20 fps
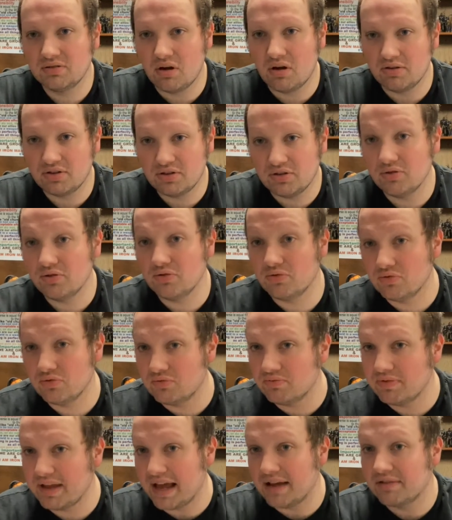to
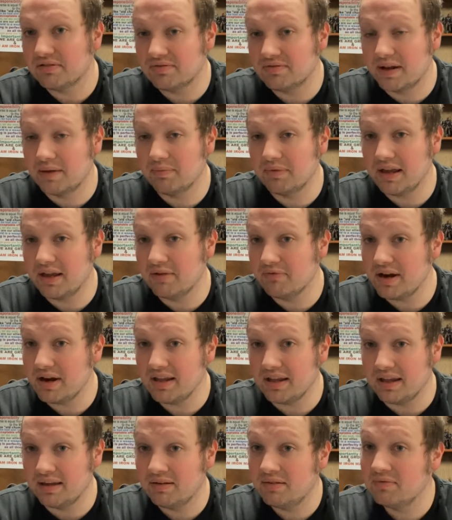the Addams Family and
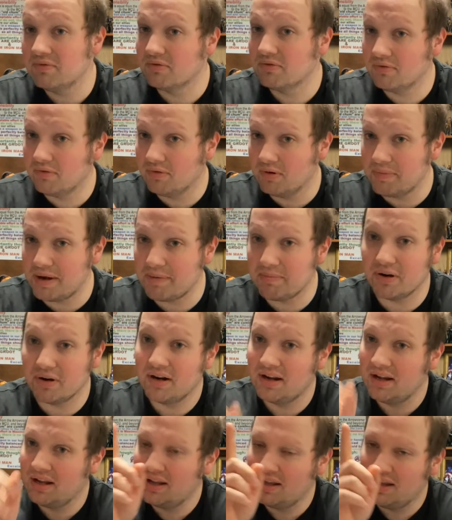ranking? Remember,
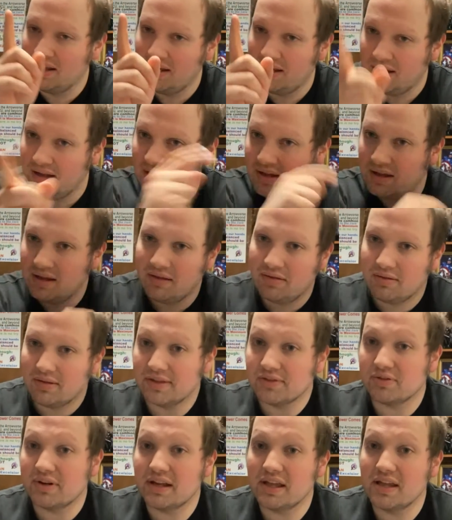this
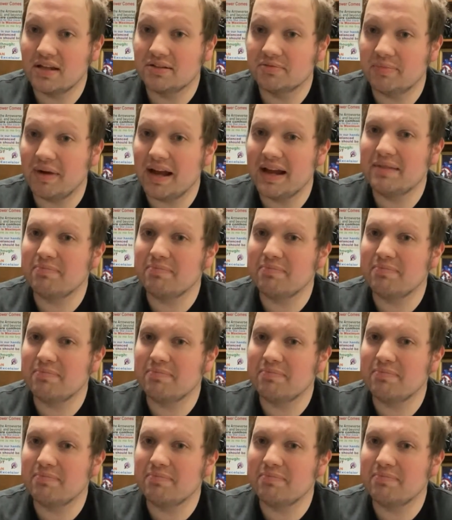ranking is mine,